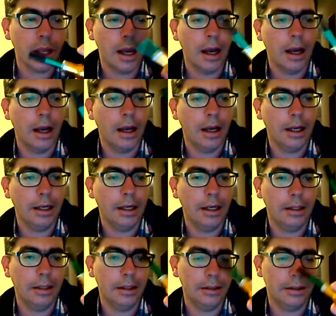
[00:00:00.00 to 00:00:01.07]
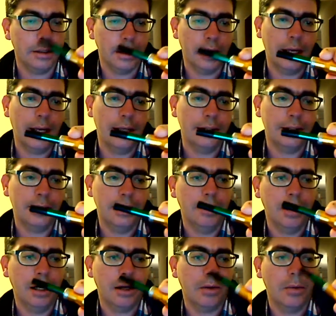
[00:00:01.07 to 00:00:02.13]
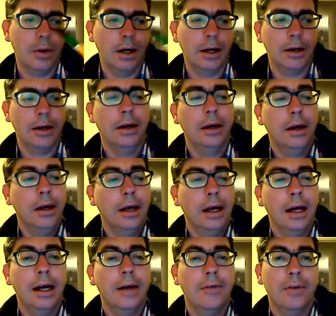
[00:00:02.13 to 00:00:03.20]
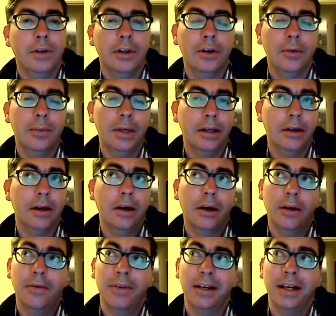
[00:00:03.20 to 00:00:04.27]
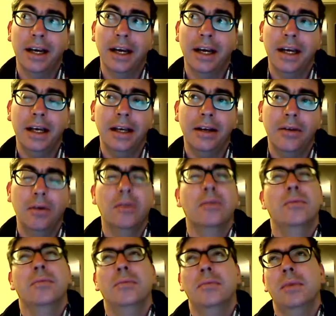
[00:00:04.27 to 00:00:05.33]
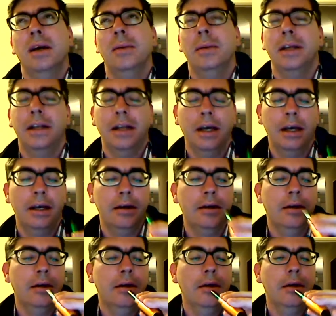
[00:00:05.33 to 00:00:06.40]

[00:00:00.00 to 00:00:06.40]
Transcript: SD Mark 1 for a little bit over a day, or maybe a day.